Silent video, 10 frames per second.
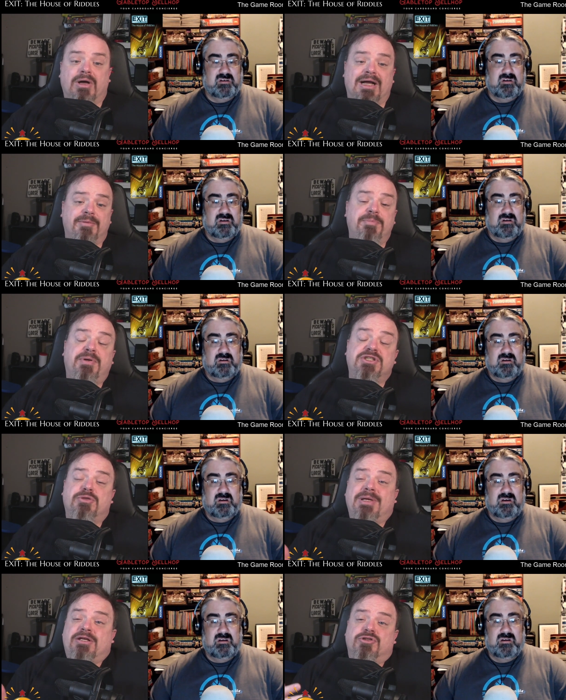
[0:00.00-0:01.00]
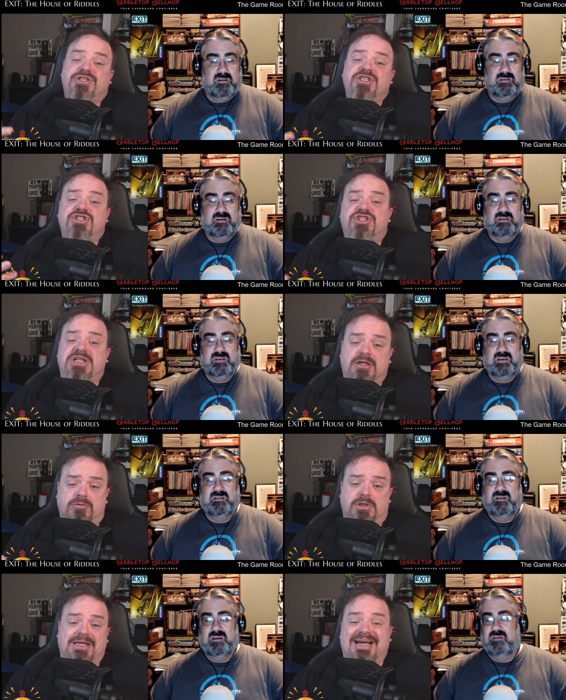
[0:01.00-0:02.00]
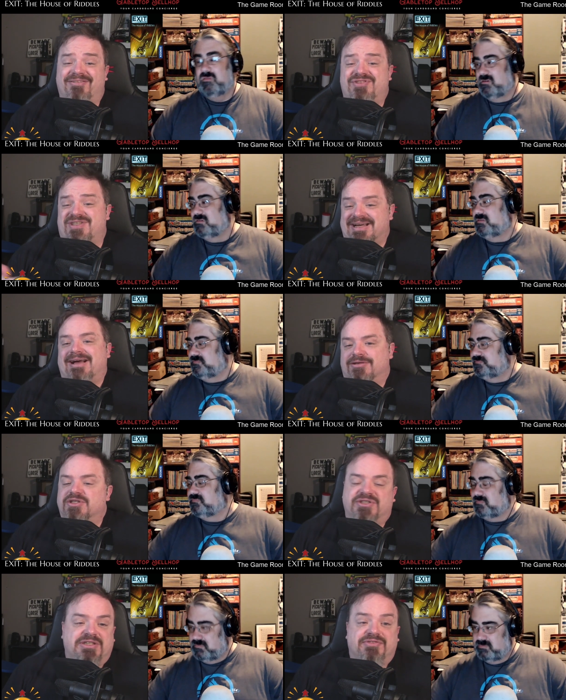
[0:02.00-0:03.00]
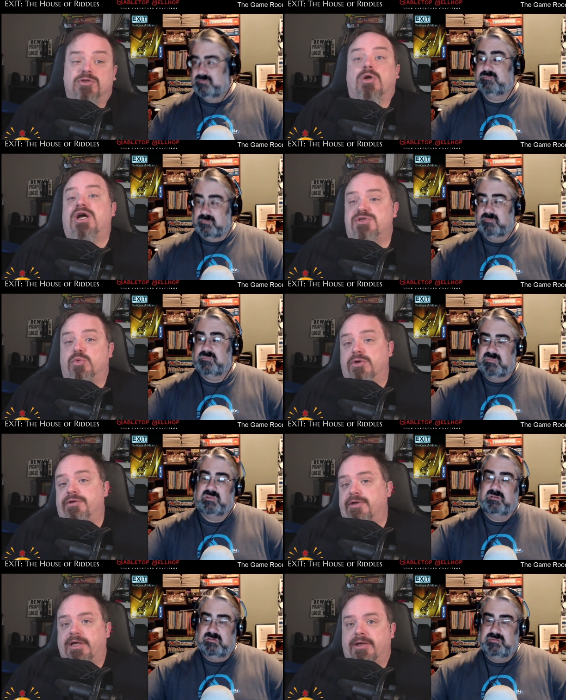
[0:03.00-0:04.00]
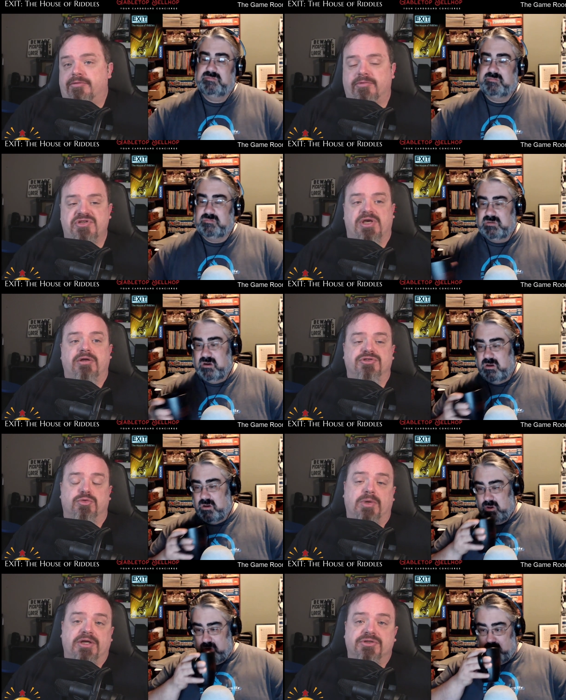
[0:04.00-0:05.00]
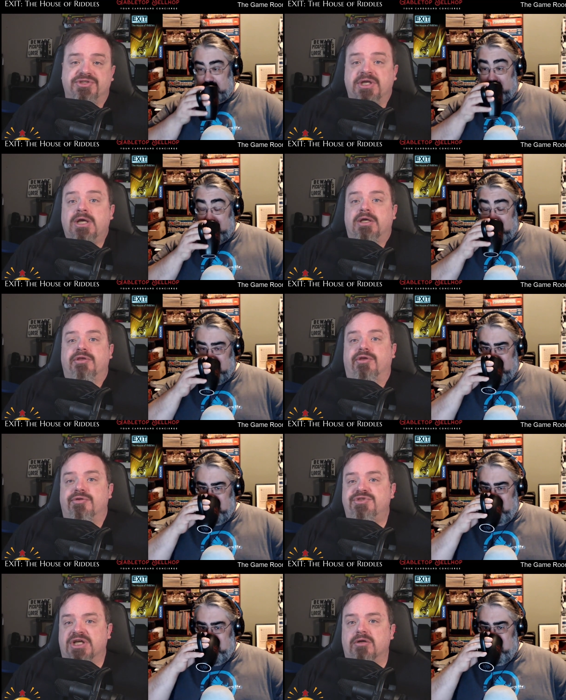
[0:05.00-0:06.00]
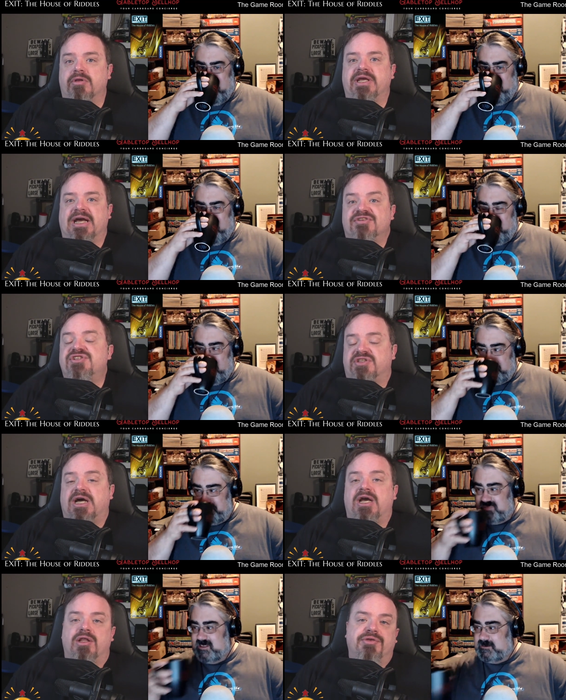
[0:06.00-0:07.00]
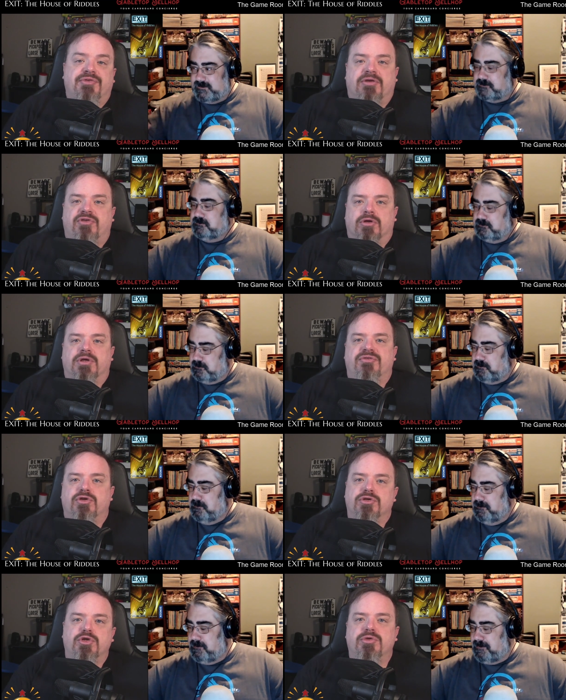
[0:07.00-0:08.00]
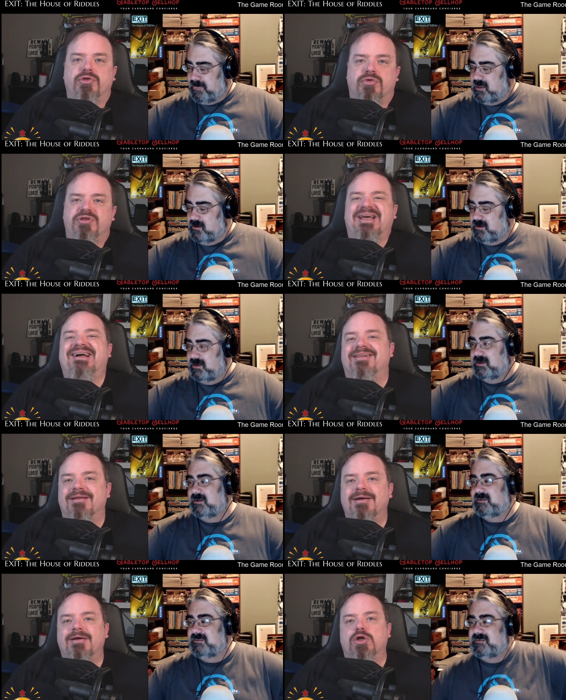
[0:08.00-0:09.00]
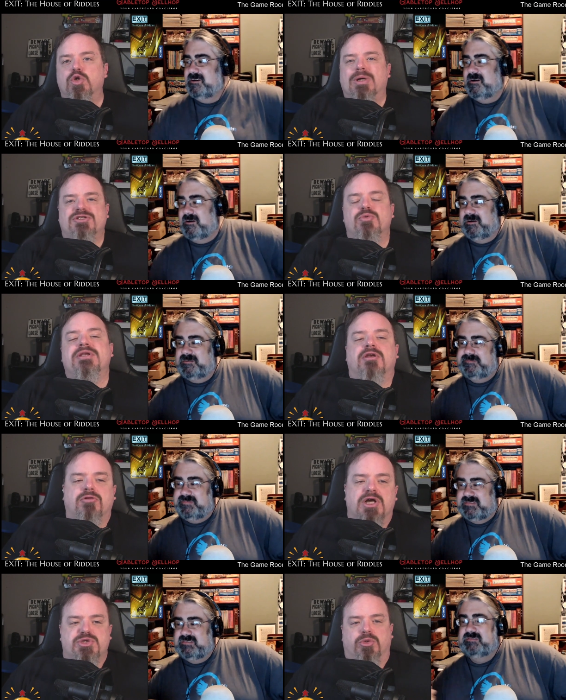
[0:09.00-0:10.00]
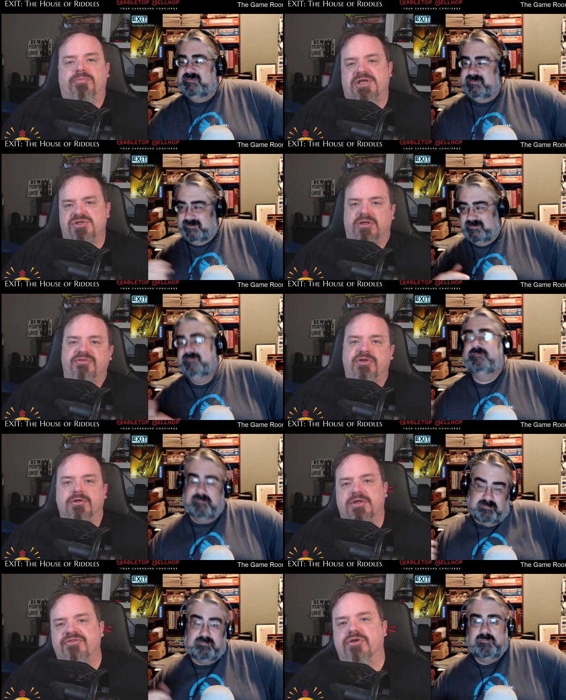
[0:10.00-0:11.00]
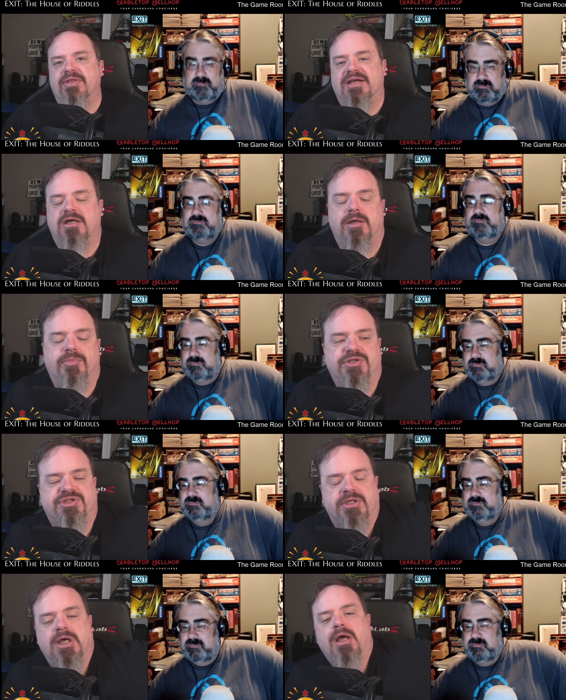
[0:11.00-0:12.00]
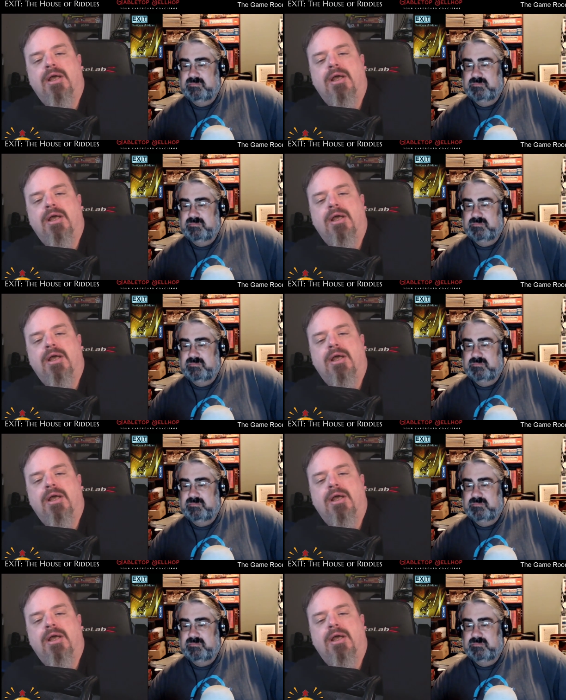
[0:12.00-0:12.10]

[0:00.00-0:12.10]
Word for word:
Speaker 1: Well, I mean, puzzle makers in general have styles. Even crossword uh, designers or writers, you know, generally have a style. If, if you're, if you're, you, you can tell who has written a crossword puzzle if you're, mm-hmm. if you're that kind of person.